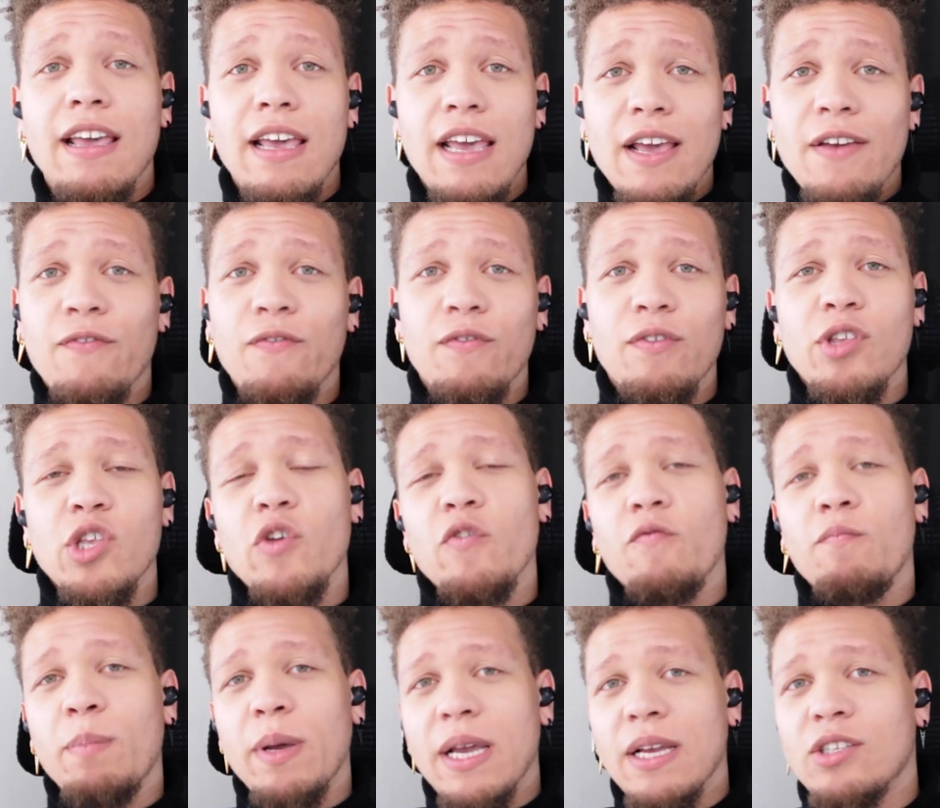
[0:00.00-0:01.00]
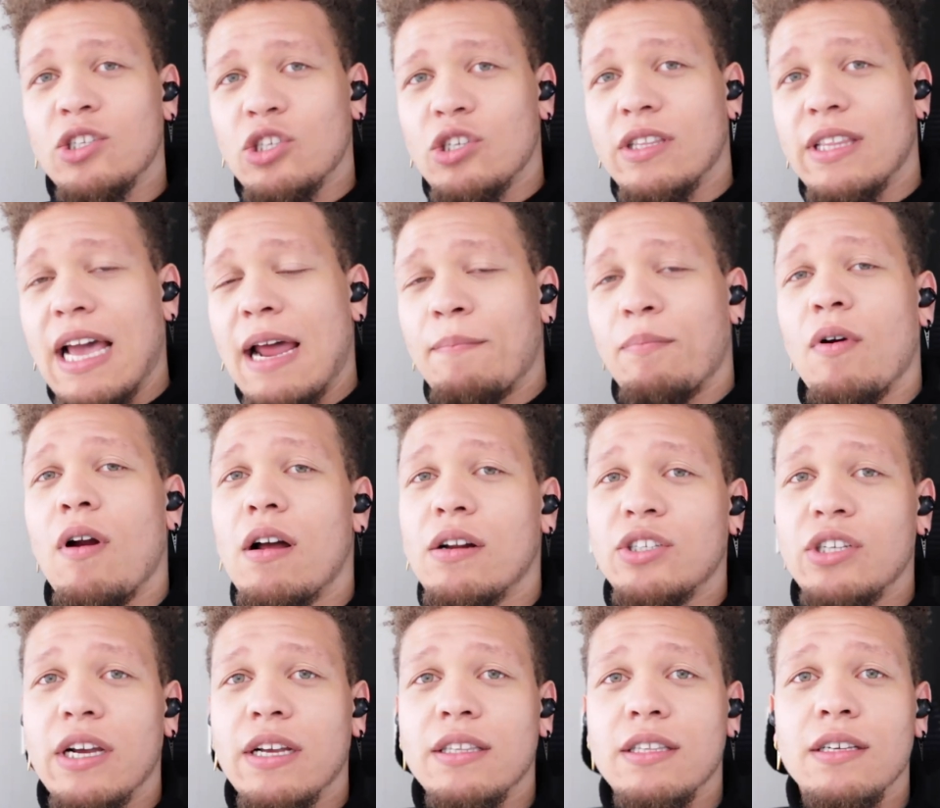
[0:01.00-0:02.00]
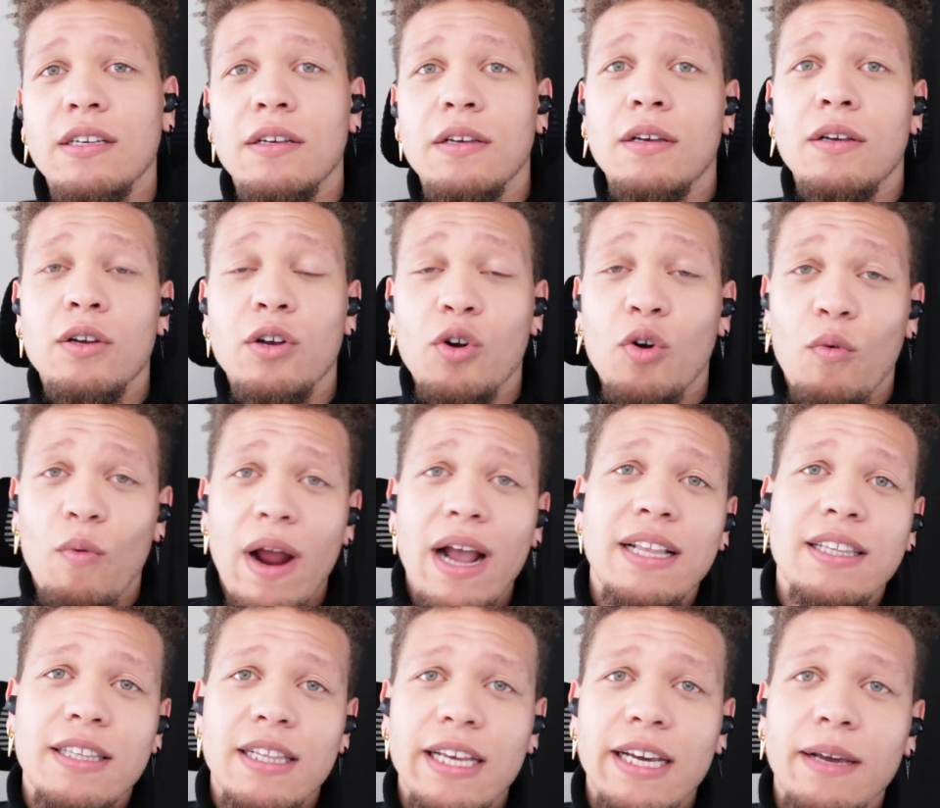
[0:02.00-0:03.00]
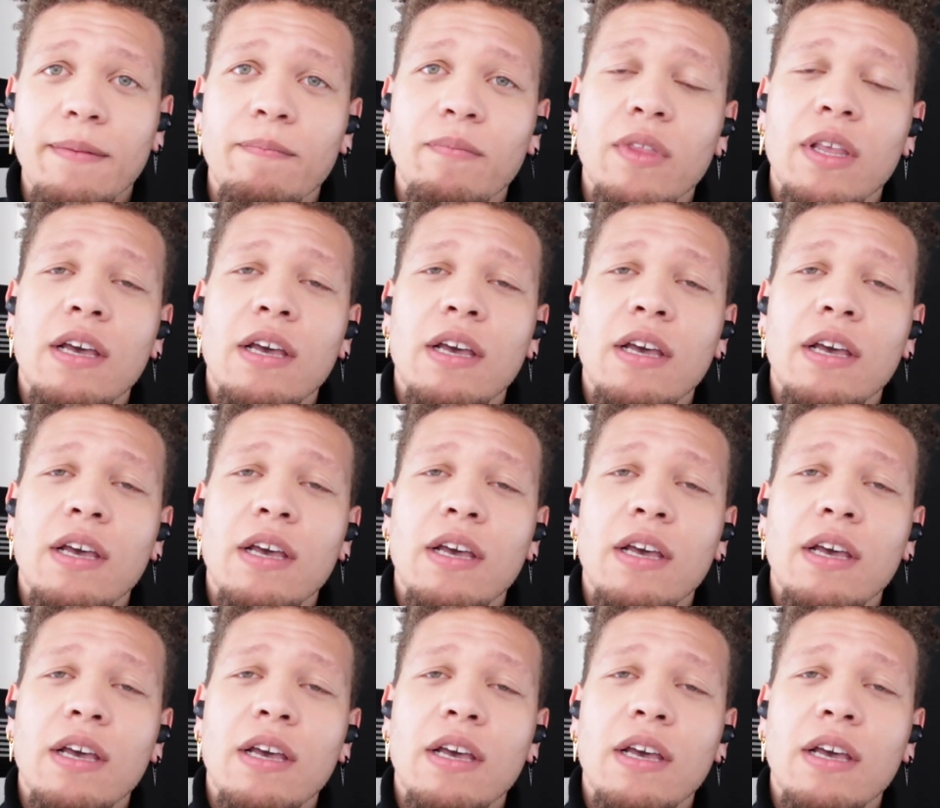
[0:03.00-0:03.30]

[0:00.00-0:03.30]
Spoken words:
if you've pitched that project correctly.